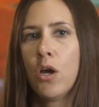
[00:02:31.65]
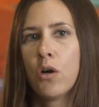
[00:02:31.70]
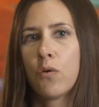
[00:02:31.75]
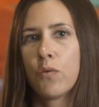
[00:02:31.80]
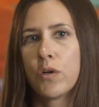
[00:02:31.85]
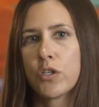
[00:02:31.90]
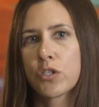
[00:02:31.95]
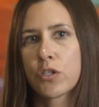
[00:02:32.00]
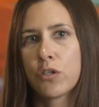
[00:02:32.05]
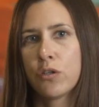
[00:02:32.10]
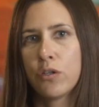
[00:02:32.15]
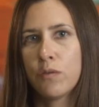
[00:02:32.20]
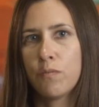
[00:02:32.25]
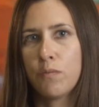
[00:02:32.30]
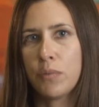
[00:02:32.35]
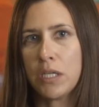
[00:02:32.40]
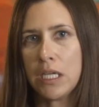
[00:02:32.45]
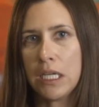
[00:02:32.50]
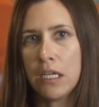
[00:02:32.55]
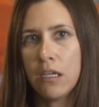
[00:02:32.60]
which could
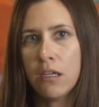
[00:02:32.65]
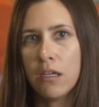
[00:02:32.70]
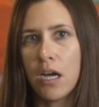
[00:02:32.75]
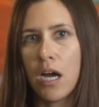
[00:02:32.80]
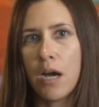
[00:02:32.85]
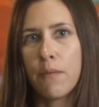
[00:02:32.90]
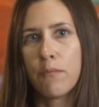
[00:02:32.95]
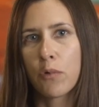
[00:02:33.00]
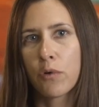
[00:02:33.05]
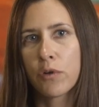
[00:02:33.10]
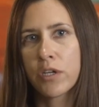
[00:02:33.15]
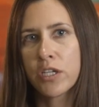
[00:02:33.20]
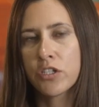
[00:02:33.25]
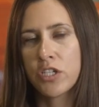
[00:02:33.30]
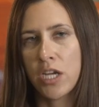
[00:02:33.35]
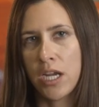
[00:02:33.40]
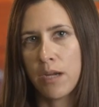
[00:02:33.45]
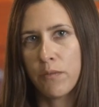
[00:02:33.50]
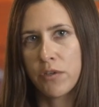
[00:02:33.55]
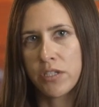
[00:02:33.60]
be a morning
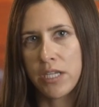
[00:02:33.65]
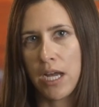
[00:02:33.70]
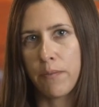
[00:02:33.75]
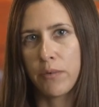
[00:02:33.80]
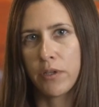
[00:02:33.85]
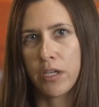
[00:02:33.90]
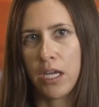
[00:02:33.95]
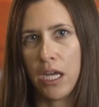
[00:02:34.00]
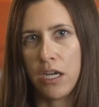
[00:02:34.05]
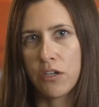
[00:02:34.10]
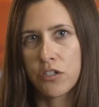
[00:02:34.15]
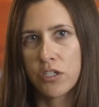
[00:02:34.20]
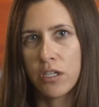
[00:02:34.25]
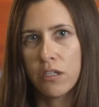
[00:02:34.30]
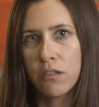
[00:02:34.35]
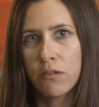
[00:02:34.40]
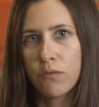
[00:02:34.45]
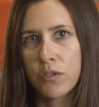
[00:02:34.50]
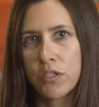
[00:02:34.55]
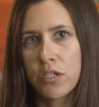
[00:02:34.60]
chambers application,
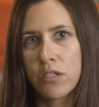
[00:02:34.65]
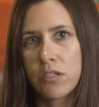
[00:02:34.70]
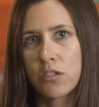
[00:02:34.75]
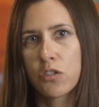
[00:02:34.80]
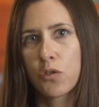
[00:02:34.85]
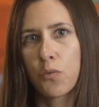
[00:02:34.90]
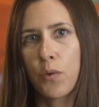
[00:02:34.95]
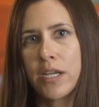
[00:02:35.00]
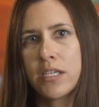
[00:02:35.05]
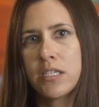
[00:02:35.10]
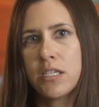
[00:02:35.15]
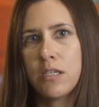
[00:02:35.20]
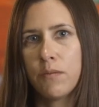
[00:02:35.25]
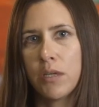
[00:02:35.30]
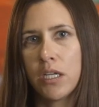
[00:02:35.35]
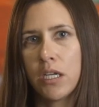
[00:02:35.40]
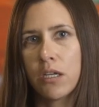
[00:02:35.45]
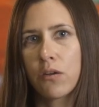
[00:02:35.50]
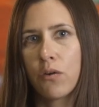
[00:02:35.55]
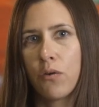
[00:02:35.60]
which is a
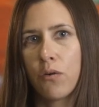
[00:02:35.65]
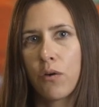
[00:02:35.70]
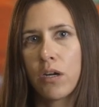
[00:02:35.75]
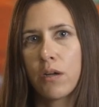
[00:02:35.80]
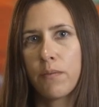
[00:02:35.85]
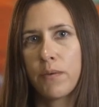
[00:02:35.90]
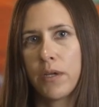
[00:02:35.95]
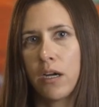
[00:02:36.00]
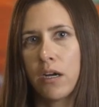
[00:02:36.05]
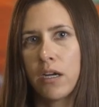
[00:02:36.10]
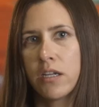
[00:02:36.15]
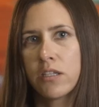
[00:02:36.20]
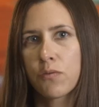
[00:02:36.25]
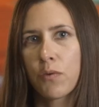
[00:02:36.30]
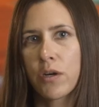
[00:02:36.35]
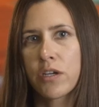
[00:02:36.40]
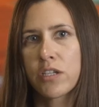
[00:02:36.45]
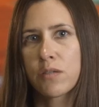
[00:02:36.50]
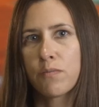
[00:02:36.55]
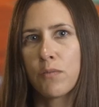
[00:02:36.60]
20-minute court appearance
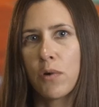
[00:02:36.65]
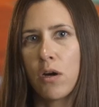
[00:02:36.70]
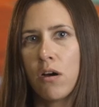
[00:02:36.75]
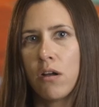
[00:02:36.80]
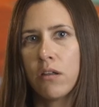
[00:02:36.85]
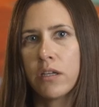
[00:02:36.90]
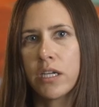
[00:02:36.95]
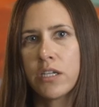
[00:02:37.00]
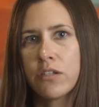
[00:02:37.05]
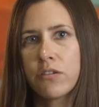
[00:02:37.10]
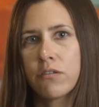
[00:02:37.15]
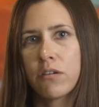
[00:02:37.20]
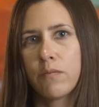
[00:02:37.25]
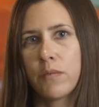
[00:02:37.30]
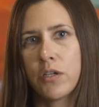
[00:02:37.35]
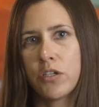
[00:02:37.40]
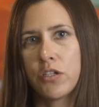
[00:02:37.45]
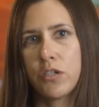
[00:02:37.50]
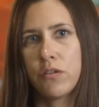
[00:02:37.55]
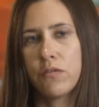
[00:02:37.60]
where small interim
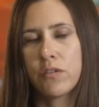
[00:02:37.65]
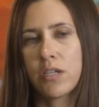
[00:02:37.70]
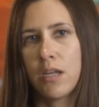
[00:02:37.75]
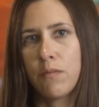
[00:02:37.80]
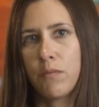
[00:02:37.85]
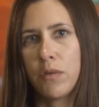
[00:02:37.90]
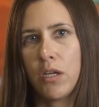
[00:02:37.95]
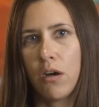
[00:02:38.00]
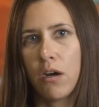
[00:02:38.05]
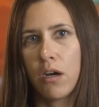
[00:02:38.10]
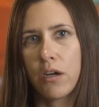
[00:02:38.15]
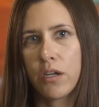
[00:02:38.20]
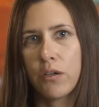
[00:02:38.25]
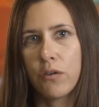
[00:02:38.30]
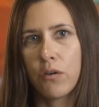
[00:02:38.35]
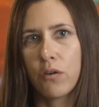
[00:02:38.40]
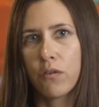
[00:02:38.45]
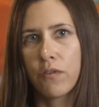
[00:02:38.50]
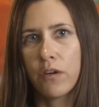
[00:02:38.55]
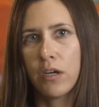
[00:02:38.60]
issues can be argued
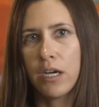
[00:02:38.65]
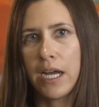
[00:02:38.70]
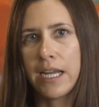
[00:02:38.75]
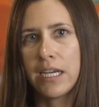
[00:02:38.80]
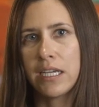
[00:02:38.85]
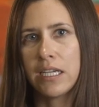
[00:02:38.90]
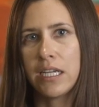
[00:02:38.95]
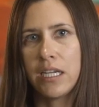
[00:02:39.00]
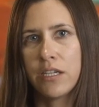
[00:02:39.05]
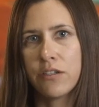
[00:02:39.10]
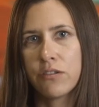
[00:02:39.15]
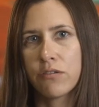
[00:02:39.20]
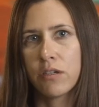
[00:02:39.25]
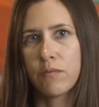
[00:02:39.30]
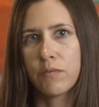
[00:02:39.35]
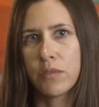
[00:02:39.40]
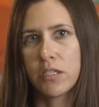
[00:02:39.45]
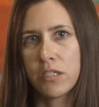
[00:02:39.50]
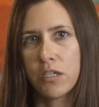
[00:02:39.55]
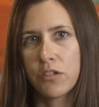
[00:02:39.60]
over and an interim
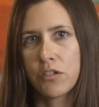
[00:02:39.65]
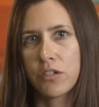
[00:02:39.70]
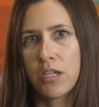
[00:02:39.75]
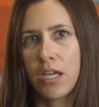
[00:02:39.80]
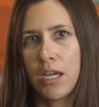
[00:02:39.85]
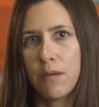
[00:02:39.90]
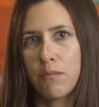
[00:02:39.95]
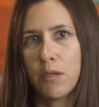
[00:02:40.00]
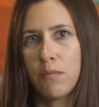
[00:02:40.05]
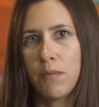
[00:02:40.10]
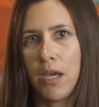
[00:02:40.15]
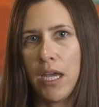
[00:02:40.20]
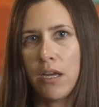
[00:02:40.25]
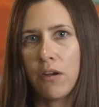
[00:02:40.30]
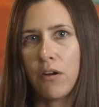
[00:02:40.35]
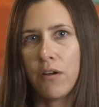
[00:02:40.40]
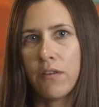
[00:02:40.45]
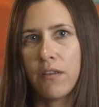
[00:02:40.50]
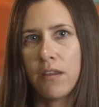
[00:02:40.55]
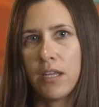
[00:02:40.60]
decision can be made
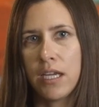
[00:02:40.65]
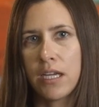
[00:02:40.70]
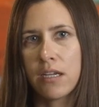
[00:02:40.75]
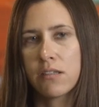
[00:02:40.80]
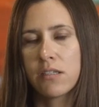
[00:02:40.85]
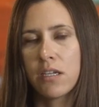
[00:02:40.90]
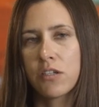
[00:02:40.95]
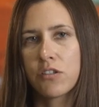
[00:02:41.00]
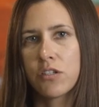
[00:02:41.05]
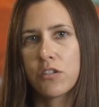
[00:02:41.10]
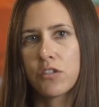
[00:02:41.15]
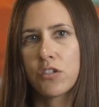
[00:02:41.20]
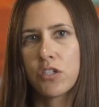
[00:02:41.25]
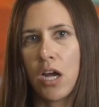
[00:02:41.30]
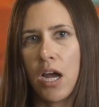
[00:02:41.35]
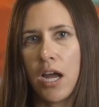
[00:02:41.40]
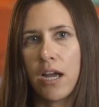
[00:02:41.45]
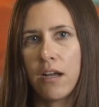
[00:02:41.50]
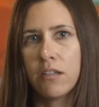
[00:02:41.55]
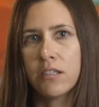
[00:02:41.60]
on things such as
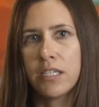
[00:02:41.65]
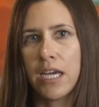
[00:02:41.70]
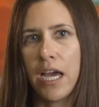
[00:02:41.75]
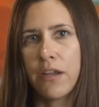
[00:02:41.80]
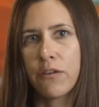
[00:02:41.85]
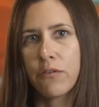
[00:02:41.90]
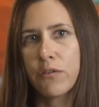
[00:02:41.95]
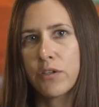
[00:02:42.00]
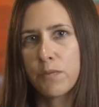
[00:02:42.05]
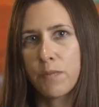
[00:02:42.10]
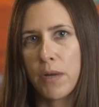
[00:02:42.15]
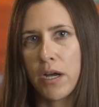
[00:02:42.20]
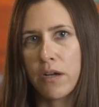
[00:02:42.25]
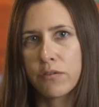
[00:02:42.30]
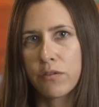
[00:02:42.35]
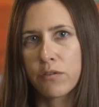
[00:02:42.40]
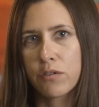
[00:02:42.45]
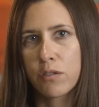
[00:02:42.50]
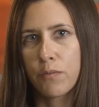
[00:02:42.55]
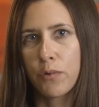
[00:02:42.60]
child and/or
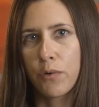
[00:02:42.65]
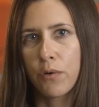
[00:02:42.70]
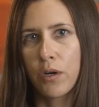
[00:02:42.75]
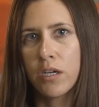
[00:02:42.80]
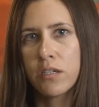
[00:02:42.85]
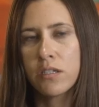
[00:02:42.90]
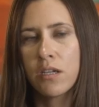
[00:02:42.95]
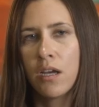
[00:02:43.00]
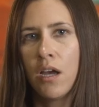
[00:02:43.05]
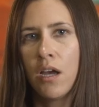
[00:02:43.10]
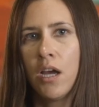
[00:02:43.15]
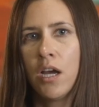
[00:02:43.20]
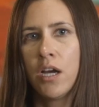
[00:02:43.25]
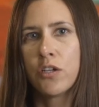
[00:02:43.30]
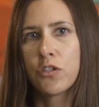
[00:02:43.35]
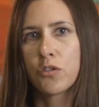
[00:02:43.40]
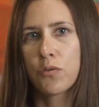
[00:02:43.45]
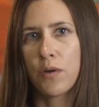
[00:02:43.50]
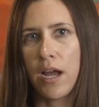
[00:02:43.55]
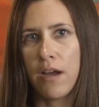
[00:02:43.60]
spousal support,
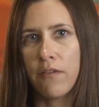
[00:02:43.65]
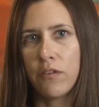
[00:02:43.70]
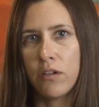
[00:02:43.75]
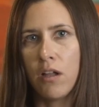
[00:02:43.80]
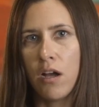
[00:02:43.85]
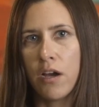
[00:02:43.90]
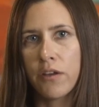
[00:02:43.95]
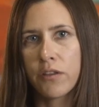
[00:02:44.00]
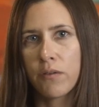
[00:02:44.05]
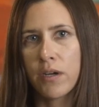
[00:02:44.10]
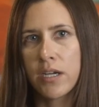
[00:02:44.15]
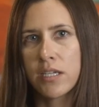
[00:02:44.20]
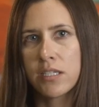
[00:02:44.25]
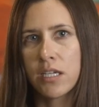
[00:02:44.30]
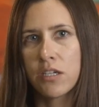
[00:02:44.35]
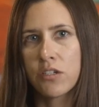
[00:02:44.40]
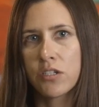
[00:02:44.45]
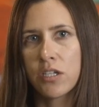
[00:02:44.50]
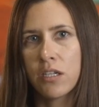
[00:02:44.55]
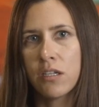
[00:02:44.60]
travel
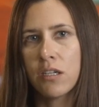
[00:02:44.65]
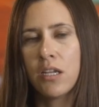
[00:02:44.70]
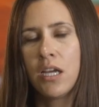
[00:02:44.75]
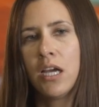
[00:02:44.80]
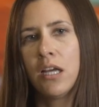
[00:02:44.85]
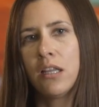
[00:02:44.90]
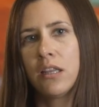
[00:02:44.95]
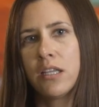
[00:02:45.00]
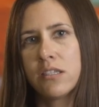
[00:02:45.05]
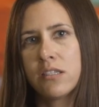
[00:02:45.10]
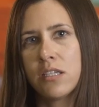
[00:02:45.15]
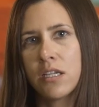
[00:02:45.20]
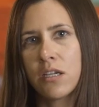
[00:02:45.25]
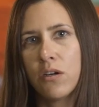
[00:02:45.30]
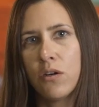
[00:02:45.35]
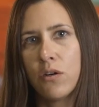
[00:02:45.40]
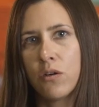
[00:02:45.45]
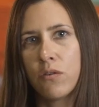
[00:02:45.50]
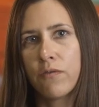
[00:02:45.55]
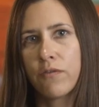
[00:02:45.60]
authorization, listing a
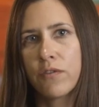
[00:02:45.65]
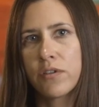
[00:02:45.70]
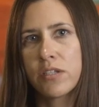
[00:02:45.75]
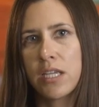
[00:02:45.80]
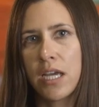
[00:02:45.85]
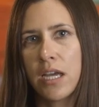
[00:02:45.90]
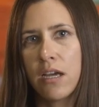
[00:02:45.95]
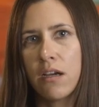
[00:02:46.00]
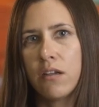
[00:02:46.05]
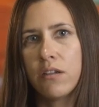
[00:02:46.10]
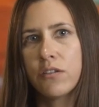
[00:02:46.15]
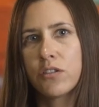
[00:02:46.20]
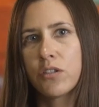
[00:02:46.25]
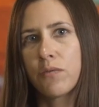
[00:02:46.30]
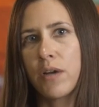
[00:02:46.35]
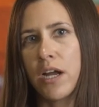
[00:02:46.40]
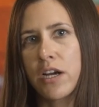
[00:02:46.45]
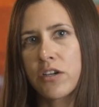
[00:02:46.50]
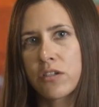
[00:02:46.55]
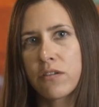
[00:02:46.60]
home for sale,
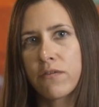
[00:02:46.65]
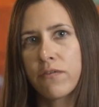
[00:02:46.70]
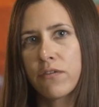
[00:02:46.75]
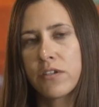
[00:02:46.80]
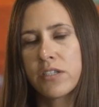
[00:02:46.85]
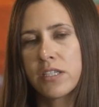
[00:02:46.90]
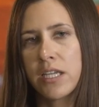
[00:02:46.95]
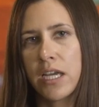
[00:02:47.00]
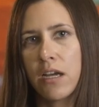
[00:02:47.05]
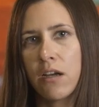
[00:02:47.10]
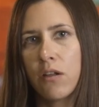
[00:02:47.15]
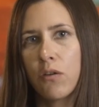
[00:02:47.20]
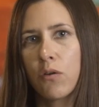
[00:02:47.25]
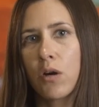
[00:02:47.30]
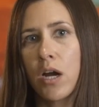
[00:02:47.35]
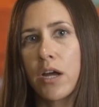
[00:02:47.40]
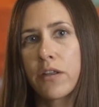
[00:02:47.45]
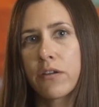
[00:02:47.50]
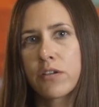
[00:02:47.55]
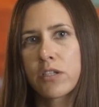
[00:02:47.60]
direction for sale, or
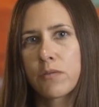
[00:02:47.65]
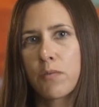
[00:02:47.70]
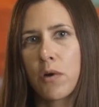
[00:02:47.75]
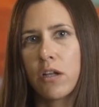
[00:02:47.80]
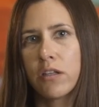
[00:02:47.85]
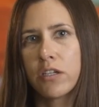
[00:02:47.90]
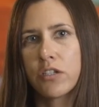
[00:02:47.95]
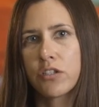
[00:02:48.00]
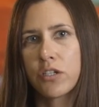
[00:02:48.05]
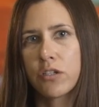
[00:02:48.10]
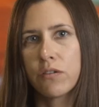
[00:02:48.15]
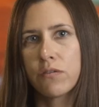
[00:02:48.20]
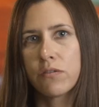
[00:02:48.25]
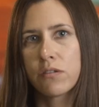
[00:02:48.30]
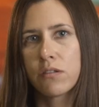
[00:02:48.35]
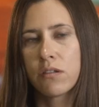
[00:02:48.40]
other small issues.